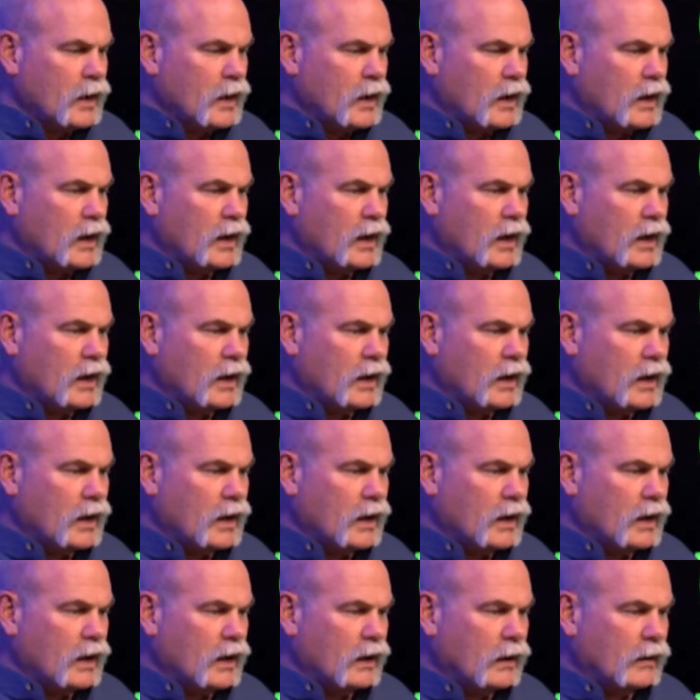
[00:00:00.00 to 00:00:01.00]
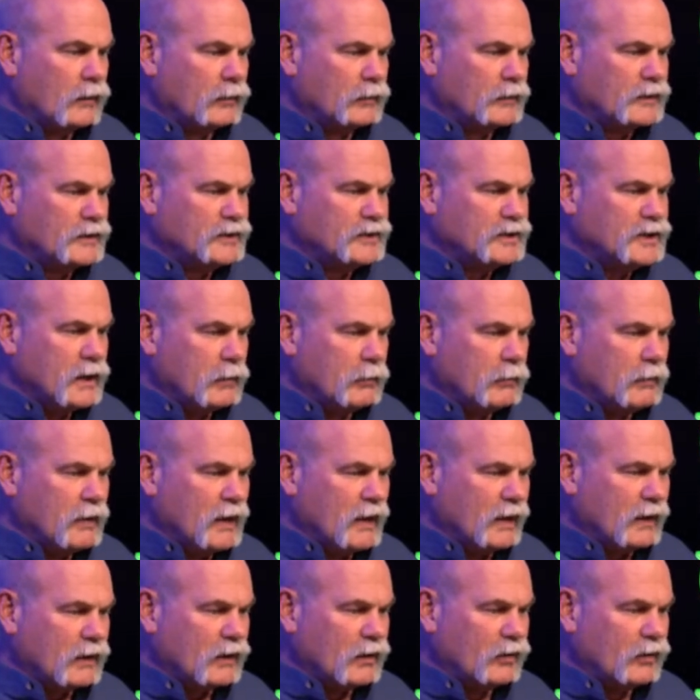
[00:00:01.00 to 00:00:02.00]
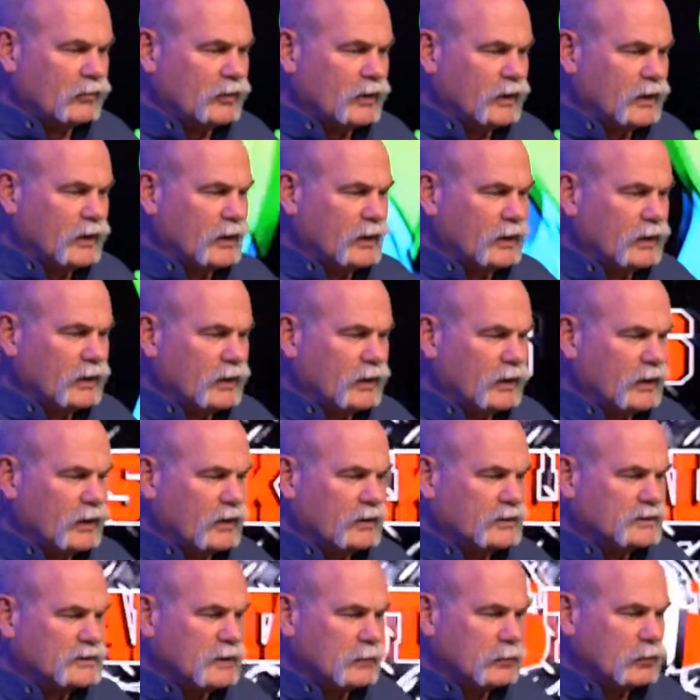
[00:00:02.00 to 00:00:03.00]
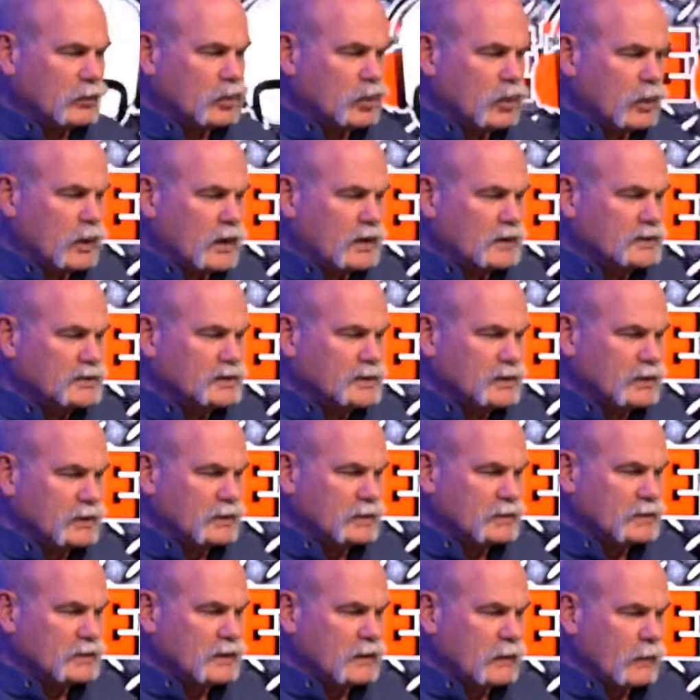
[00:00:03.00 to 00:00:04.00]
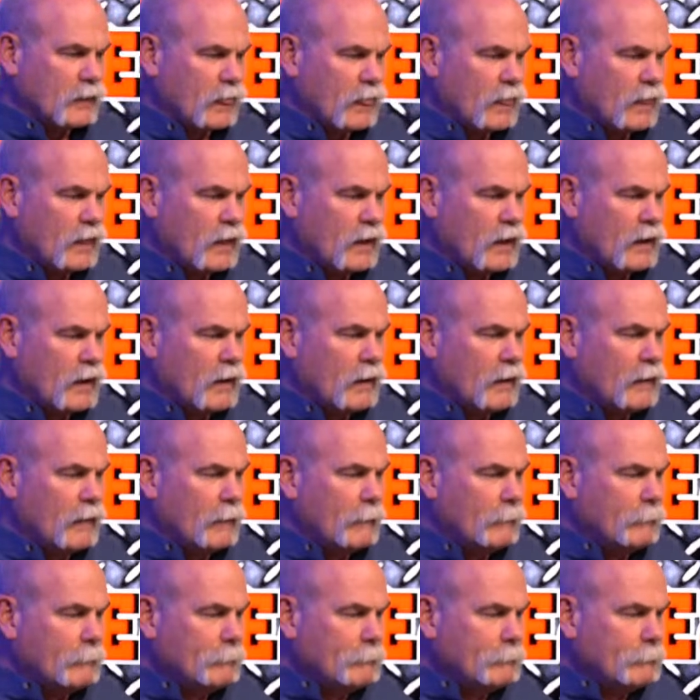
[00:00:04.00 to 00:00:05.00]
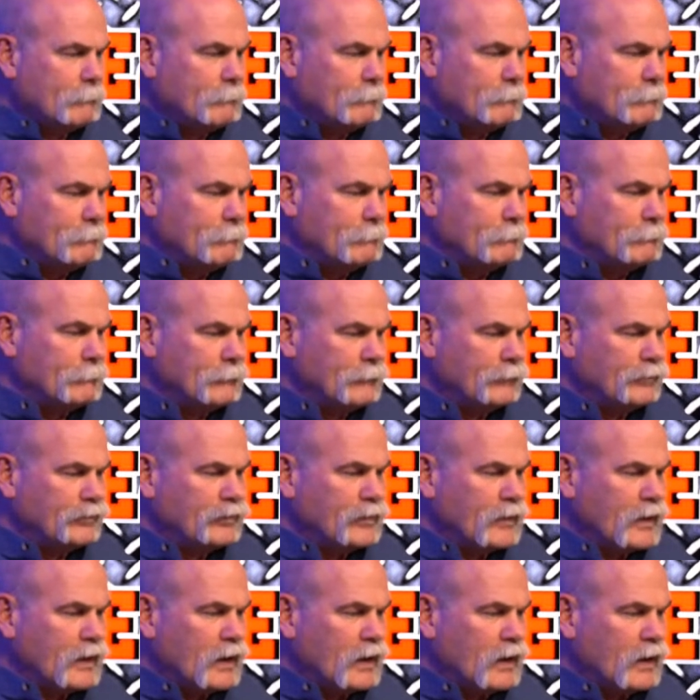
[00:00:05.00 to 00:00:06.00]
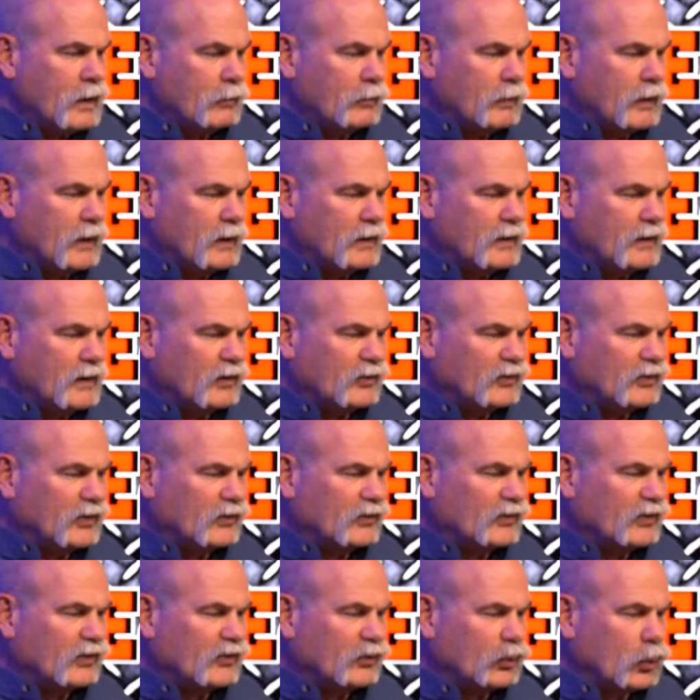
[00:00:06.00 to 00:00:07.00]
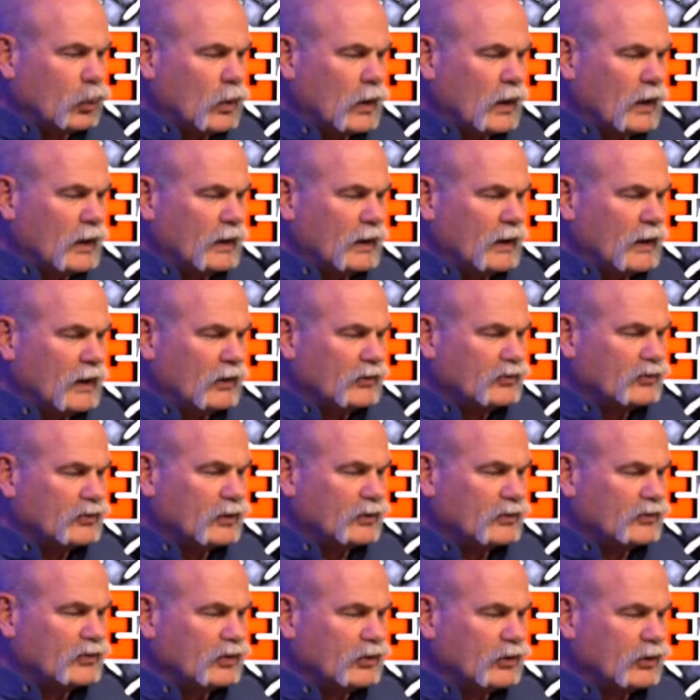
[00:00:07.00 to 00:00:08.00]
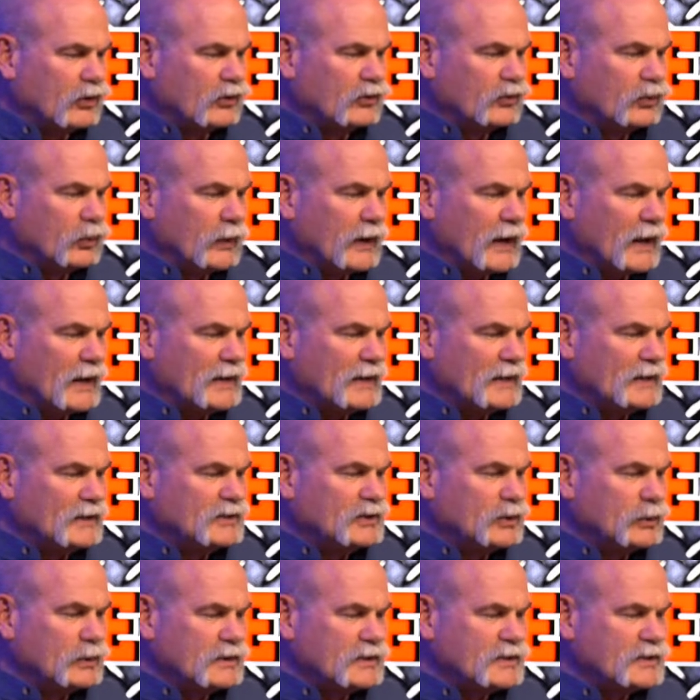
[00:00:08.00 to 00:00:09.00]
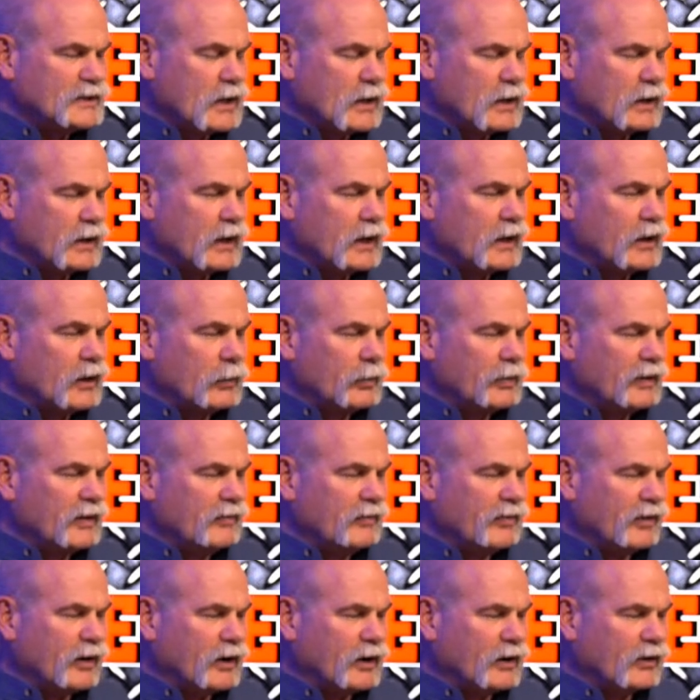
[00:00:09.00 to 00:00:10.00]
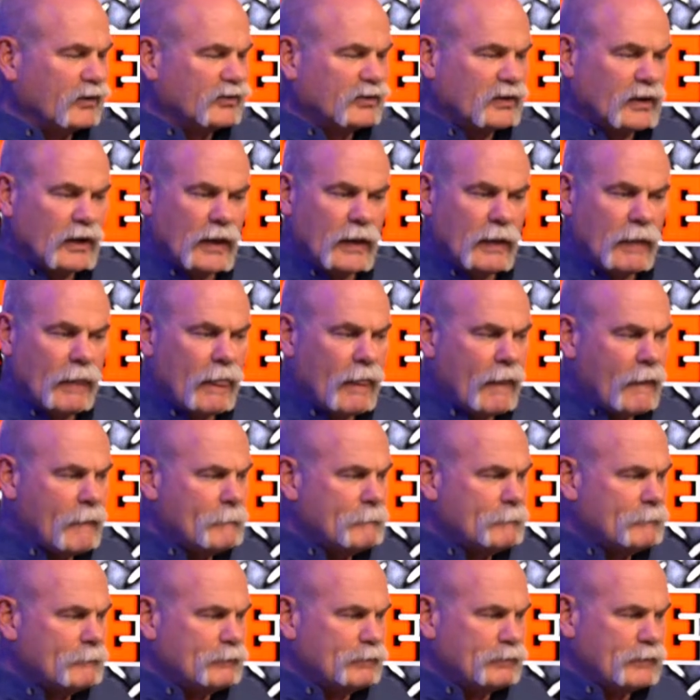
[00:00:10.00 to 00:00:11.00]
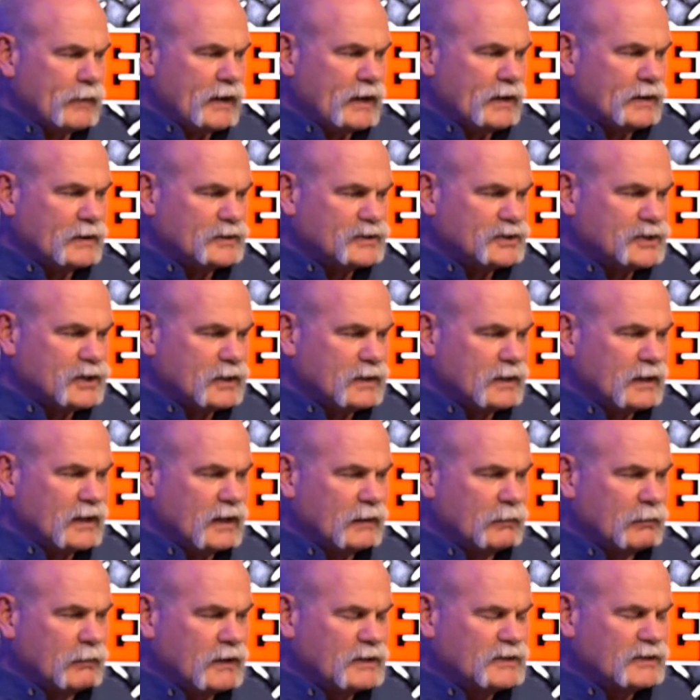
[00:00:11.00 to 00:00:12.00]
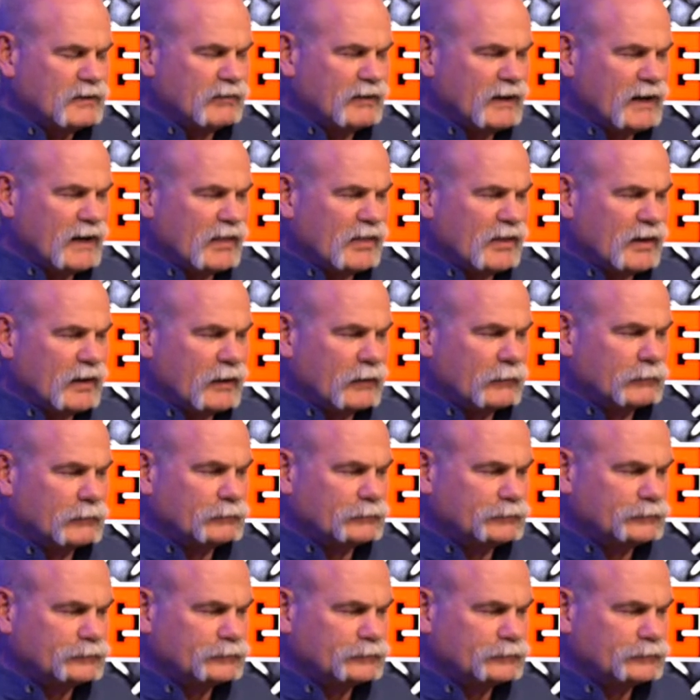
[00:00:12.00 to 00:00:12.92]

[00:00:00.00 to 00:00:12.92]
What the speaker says: Let me jump back over in here and some questions. Brendan Dennison says, what extra tools would I need to install an LP furnace? Man, shouldn't need much of anything.